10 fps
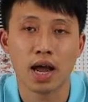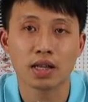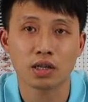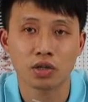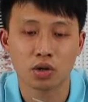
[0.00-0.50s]

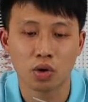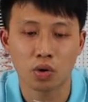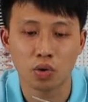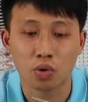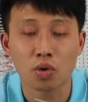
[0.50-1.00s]

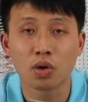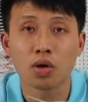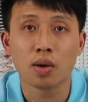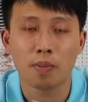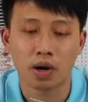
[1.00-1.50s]
endoscope
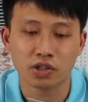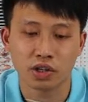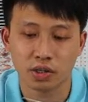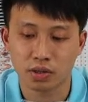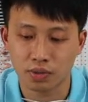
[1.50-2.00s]

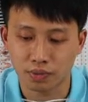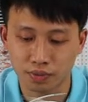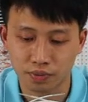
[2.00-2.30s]
brushes.